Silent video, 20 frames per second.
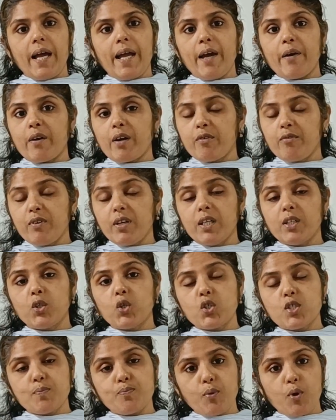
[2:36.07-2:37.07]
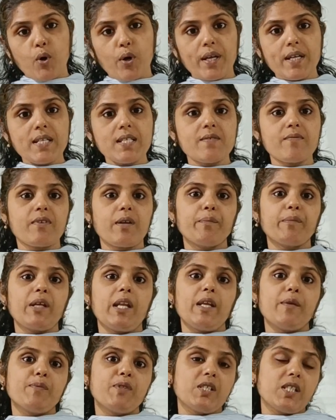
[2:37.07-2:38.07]
I have referred those points from
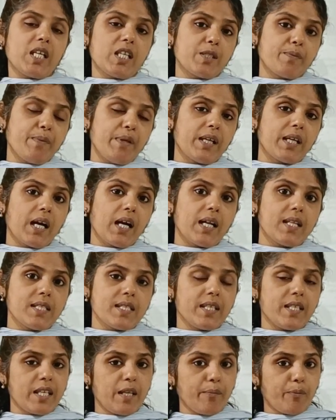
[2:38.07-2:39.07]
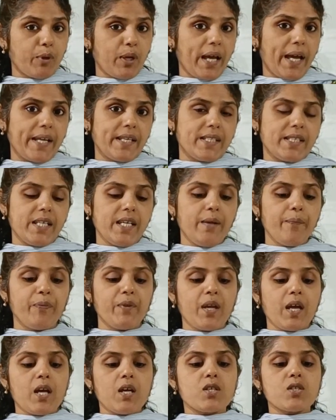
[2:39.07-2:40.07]
the Lakshmi Kant's Indian
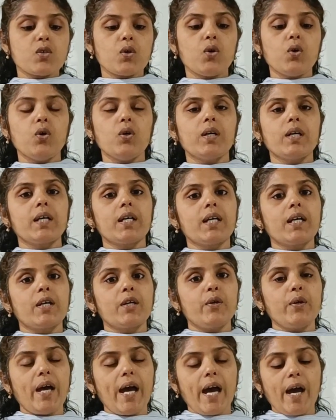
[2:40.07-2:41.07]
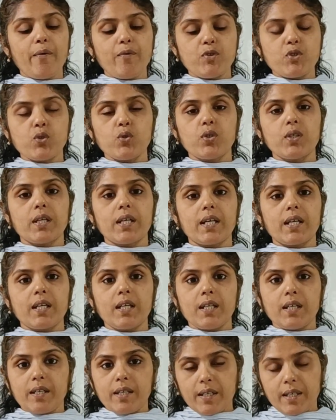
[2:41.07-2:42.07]
Polity. So you have to
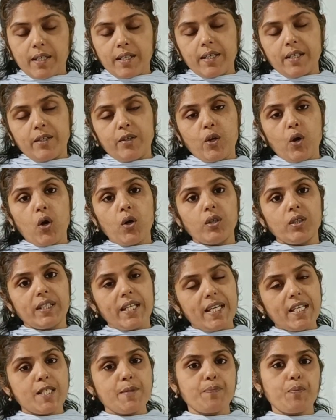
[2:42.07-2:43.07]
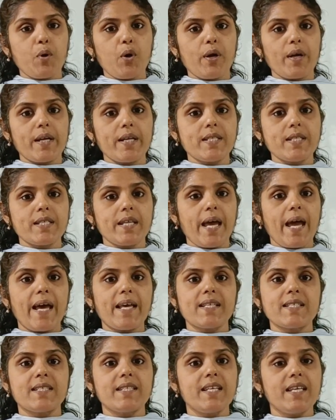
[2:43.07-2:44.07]
note these points
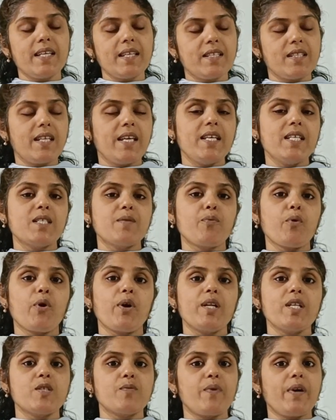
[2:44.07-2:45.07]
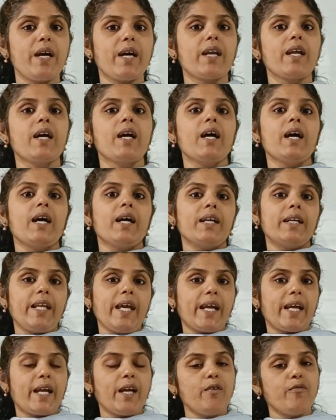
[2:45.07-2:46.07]
as these points were
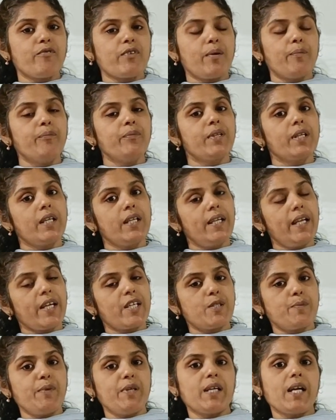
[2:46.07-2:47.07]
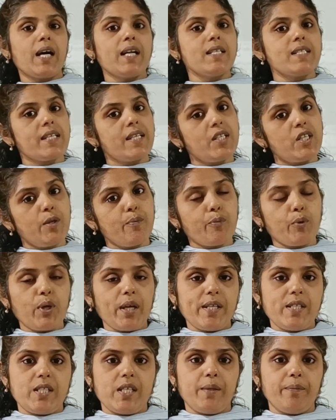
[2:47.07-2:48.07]
taken from Lakshmi Kant's Indian
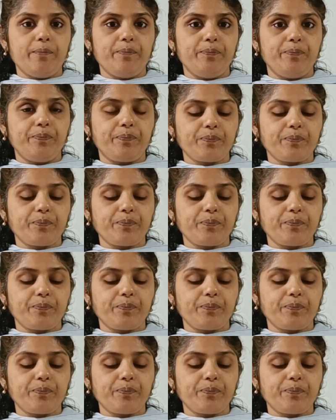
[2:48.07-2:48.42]
Polity.